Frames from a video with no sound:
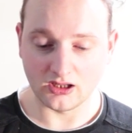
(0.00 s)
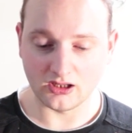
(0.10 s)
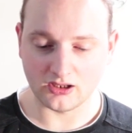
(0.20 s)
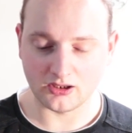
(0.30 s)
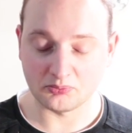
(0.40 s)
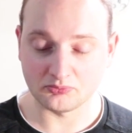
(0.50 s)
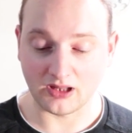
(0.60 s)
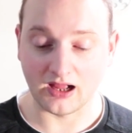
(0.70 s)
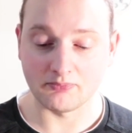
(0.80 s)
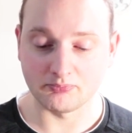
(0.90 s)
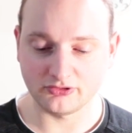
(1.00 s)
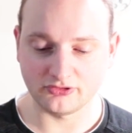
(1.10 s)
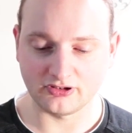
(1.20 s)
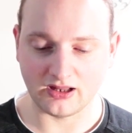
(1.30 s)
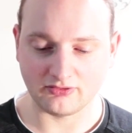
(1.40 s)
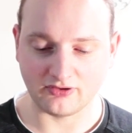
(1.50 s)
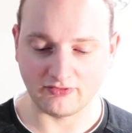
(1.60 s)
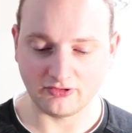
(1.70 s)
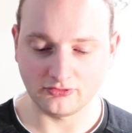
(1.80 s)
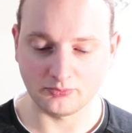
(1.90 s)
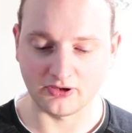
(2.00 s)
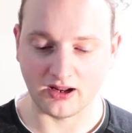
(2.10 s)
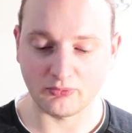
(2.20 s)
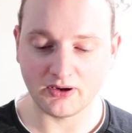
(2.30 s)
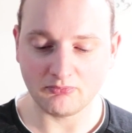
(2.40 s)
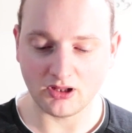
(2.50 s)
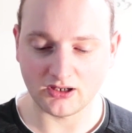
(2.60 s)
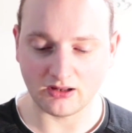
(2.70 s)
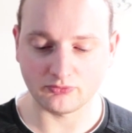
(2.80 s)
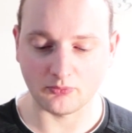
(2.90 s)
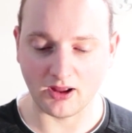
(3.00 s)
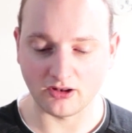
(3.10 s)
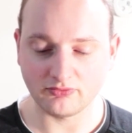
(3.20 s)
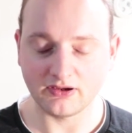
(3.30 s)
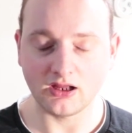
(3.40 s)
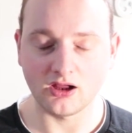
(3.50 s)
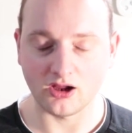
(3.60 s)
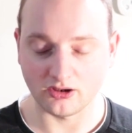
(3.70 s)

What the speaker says: I butchered that sentence, but anyway, that's from Andre.